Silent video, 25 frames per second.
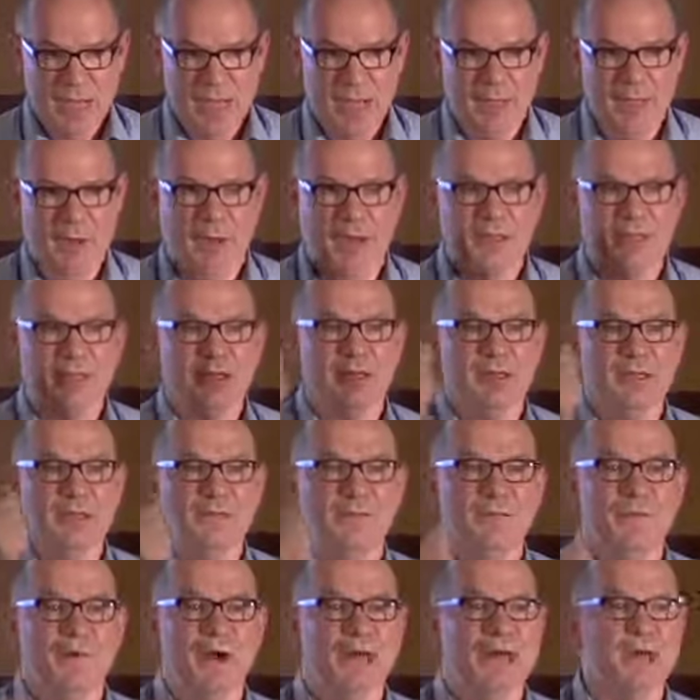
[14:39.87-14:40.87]
and
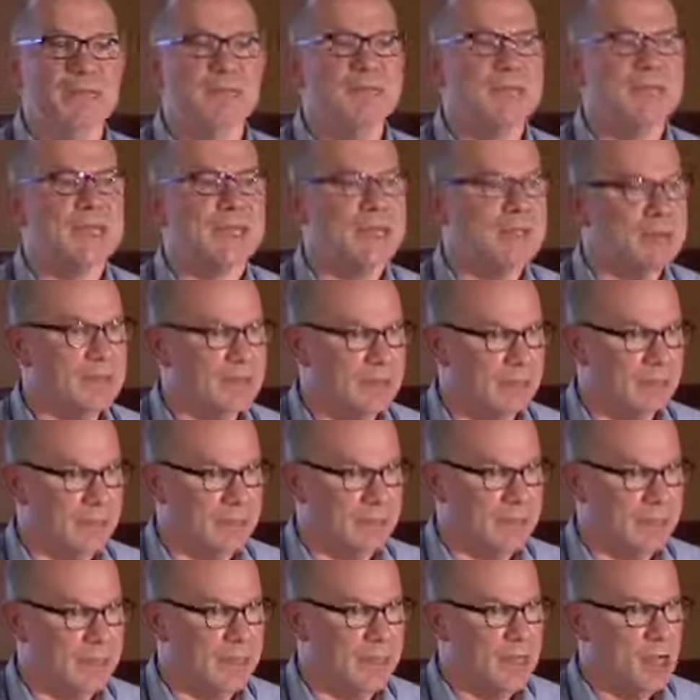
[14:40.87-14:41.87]
identify
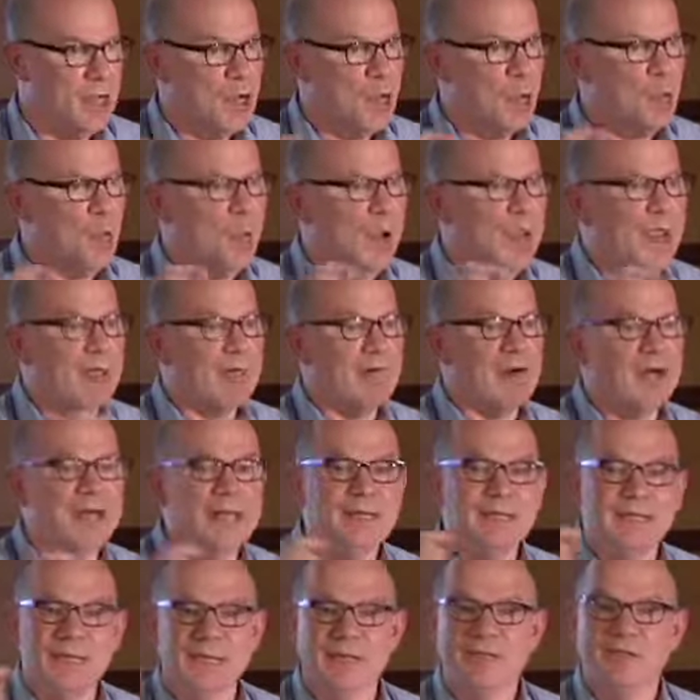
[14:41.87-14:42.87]
immediately where
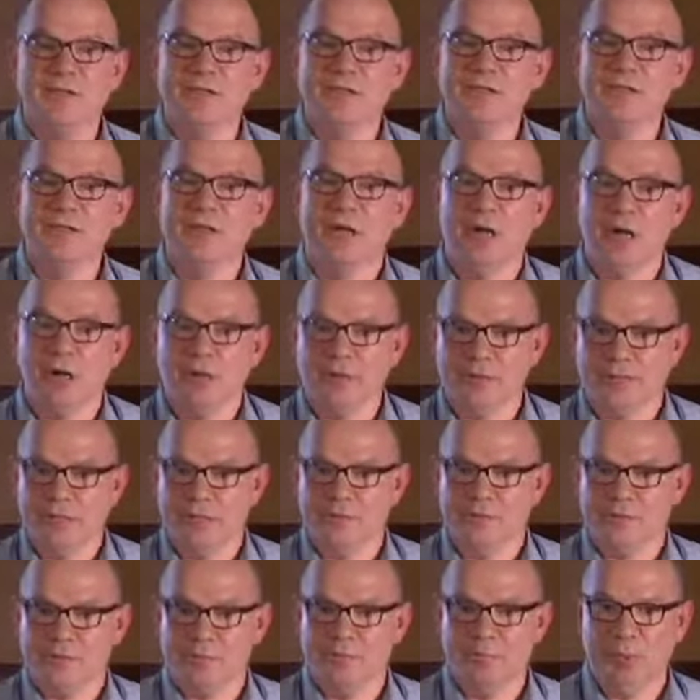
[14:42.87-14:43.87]
I need to
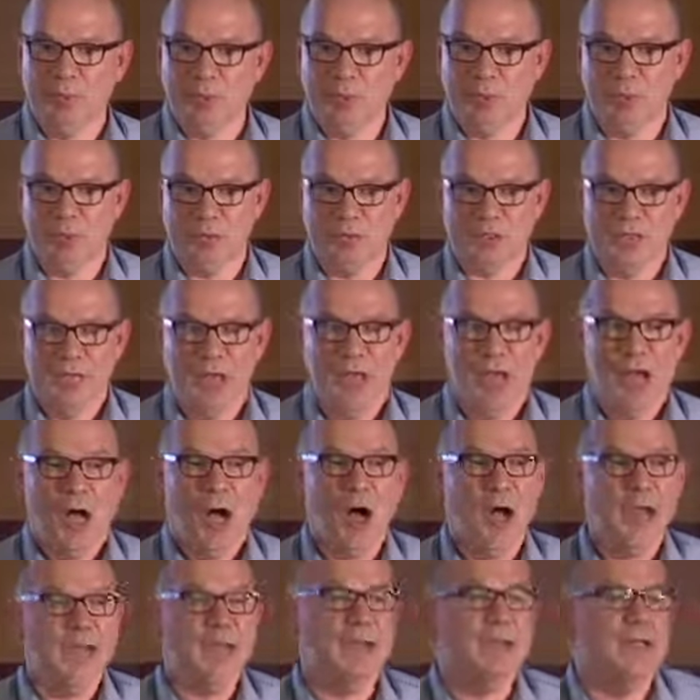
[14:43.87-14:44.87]
target support.
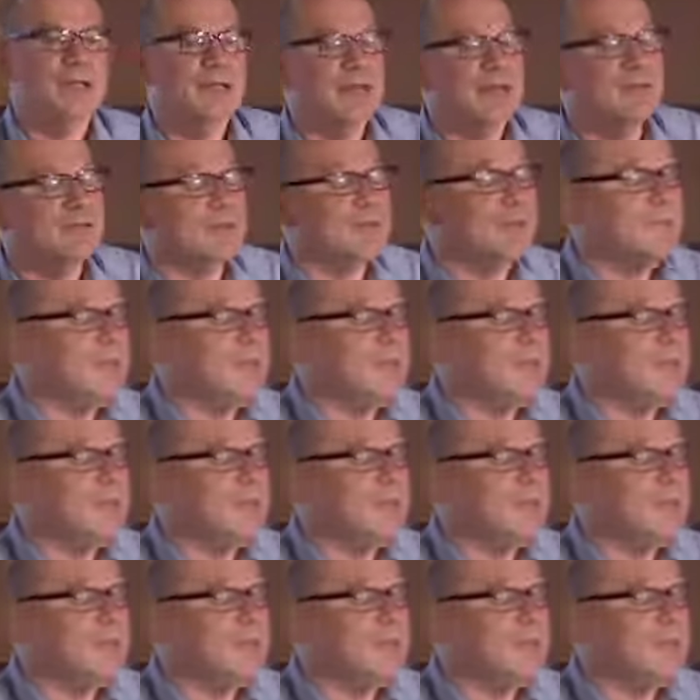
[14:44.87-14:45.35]
I can, as a